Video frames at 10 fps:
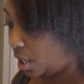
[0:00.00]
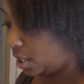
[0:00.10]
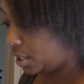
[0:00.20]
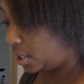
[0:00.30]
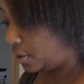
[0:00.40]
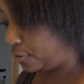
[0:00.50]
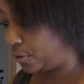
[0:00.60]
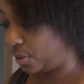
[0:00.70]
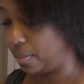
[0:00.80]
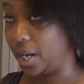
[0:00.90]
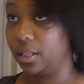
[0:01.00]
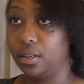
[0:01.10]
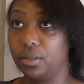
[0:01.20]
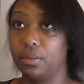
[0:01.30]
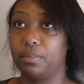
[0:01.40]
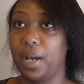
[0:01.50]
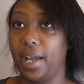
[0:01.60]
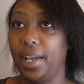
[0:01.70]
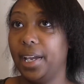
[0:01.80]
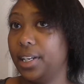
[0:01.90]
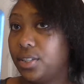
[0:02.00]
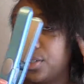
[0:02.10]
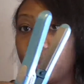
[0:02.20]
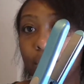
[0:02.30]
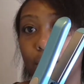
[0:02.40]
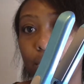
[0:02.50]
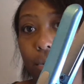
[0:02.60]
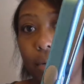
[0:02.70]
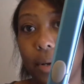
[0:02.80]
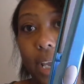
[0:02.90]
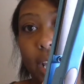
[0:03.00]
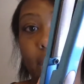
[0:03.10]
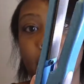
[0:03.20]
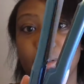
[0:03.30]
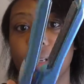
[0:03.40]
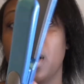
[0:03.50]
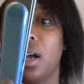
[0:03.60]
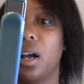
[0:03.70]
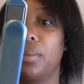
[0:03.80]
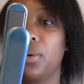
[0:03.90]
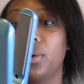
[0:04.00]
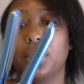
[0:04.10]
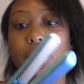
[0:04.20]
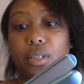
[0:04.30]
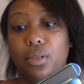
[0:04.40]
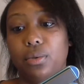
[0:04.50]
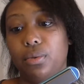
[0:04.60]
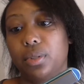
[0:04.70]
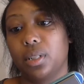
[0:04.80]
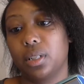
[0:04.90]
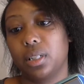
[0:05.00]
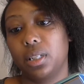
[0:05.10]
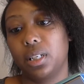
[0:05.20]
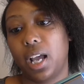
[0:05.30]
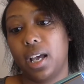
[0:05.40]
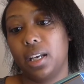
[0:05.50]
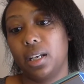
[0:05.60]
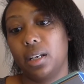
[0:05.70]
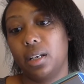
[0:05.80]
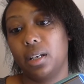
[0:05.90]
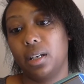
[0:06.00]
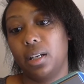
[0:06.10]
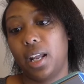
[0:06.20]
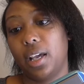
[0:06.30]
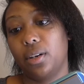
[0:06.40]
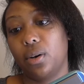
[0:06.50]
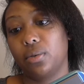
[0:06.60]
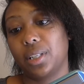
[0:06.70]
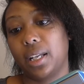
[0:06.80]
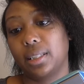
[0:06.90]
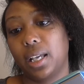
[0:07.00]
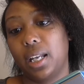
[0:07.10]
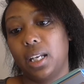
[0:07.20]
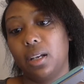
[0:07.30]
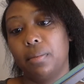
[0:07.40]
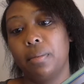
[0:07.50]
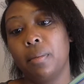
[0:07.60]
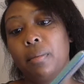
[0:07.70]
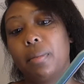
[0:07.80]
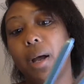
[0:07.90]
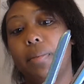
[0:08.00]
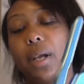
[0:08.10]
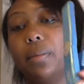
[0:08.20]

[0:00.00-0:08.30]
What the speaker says: And then for my edges or the short hairs, I'm going to use the Nano Titanium by